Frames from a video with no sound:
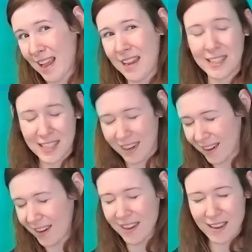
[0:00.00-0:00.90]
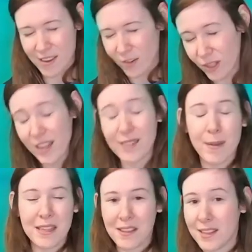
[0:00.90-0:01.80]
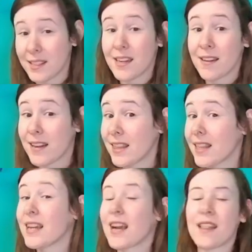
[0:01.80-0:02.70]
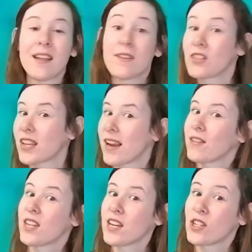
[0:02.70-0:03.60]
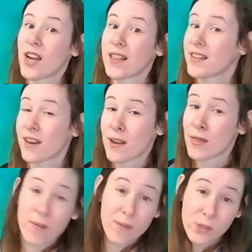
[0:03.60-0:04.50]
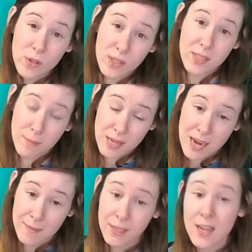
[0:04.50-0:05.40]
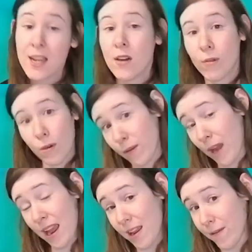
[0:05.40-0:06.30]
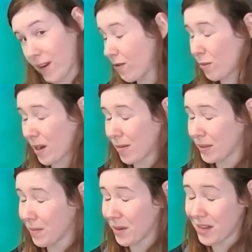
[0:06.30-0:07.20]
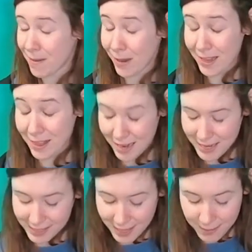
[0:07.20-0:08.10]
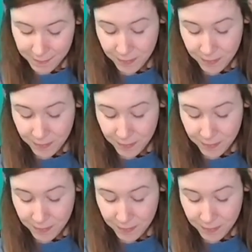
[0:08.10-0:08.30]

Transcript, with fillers: It's not on any used puzzle listing or anything. I think I'm just gonna have to take a shot in the dark in thrift stores sometimes. Or hey, if it ever pops up on eBay, like I said.